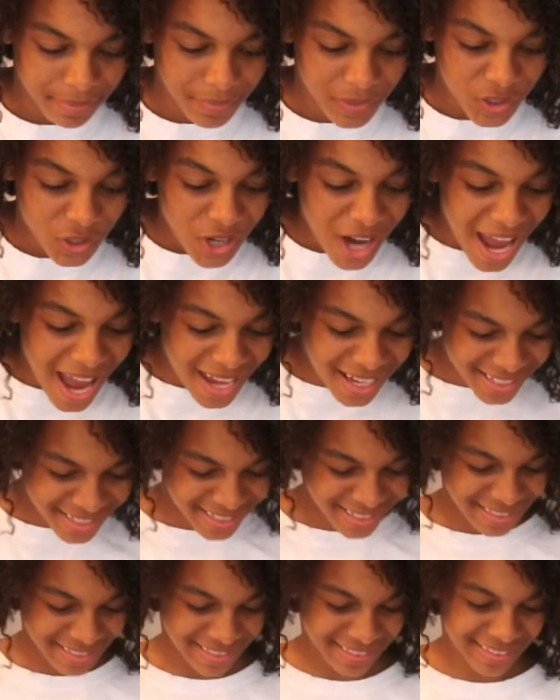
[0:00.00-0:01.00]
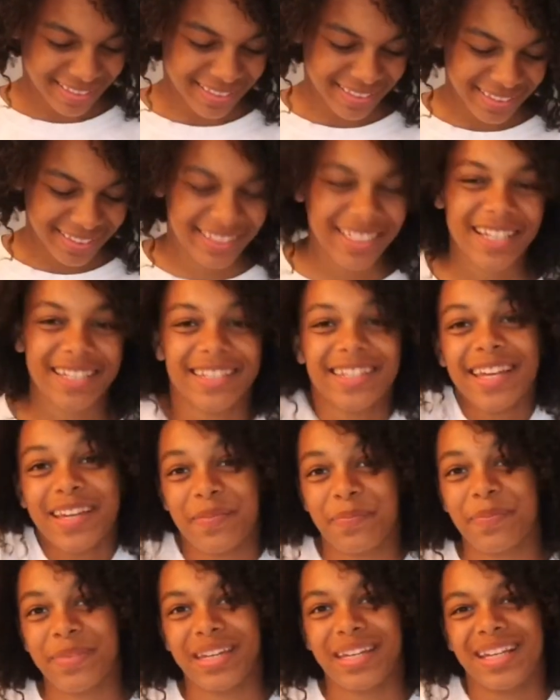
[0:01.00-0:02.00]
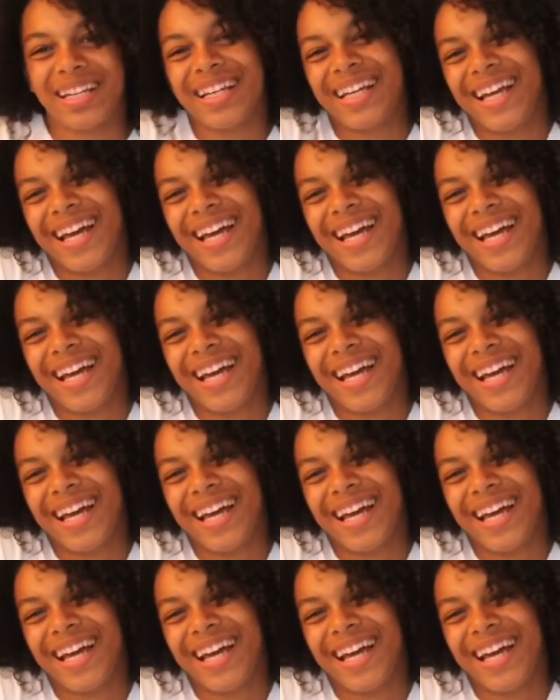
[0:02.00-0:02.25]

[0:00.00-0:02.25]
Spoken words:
Trash! Just like me.